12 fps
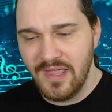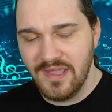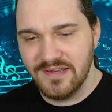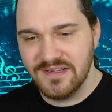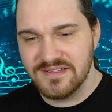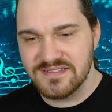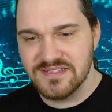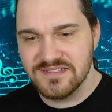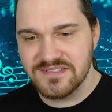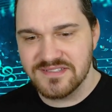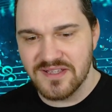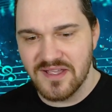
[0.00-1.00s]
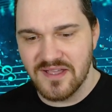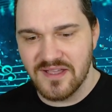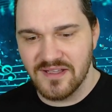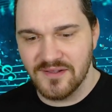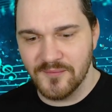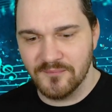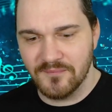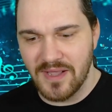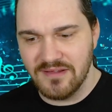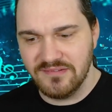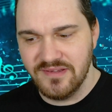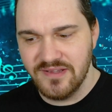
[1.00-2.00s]
And it's this um,
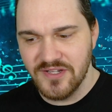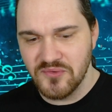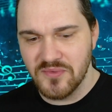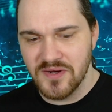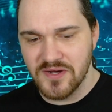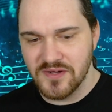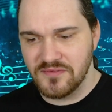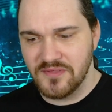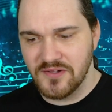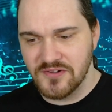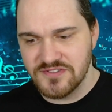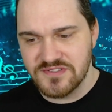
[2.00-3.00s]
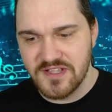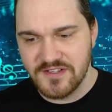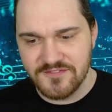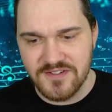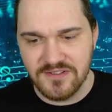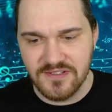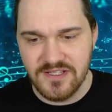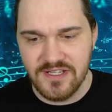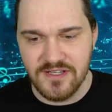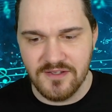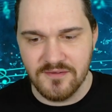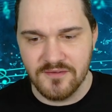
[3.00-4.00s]
idea where there is
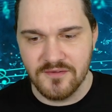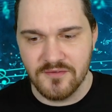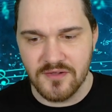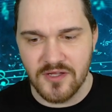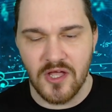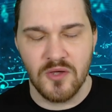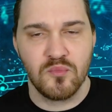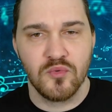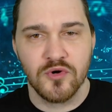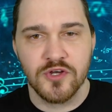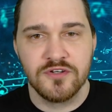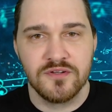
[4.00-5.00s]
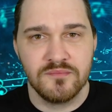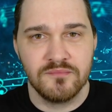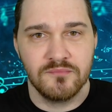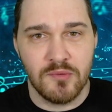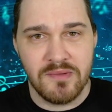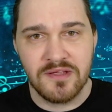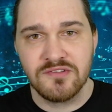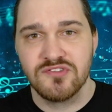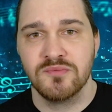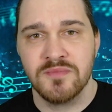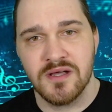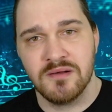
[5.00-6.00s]
definitely upward
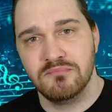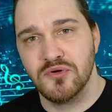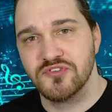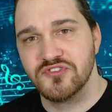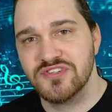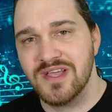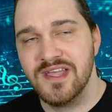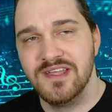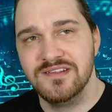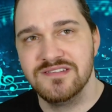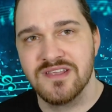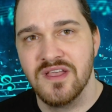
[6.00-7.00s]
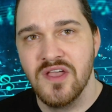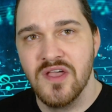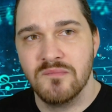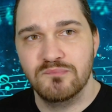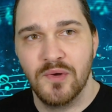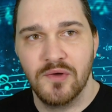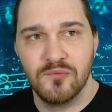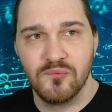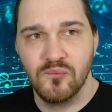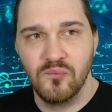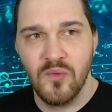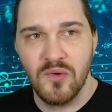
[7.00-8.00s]
momentum on both sides, but
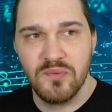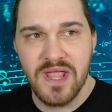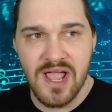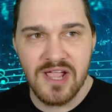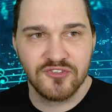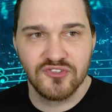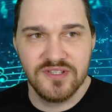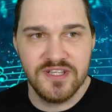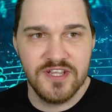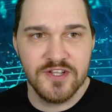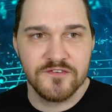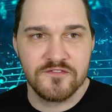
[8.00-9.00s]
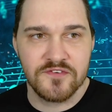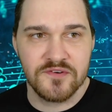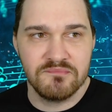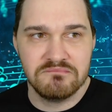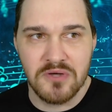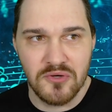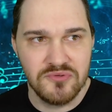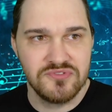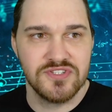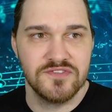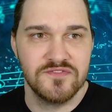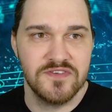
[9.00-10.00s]
what we actually hear for
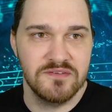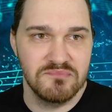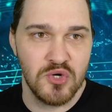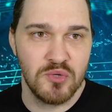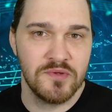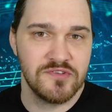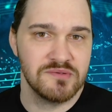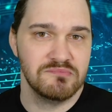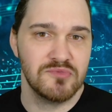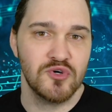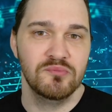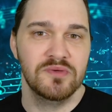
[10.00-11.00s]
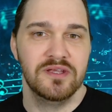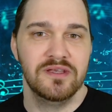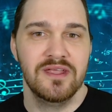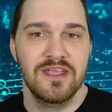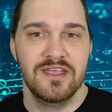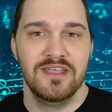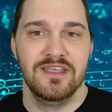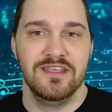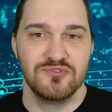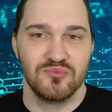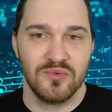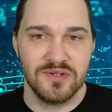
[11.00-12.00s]
most of it, moment to moment,
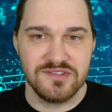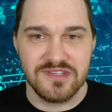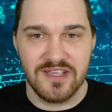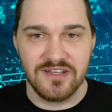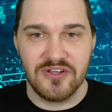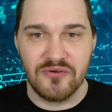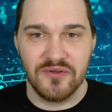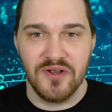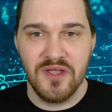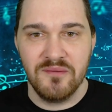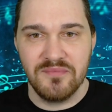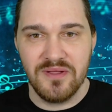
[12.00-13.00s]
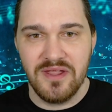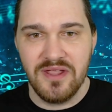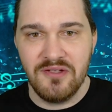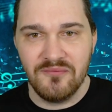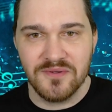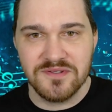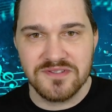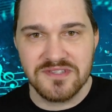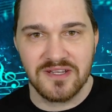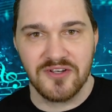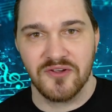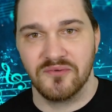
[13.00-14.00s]
is one side going up and one
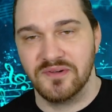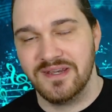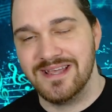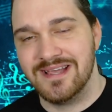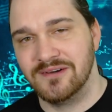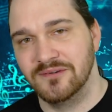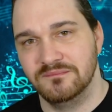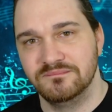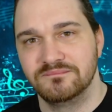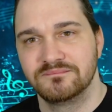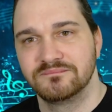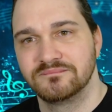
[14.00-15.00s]
side going down.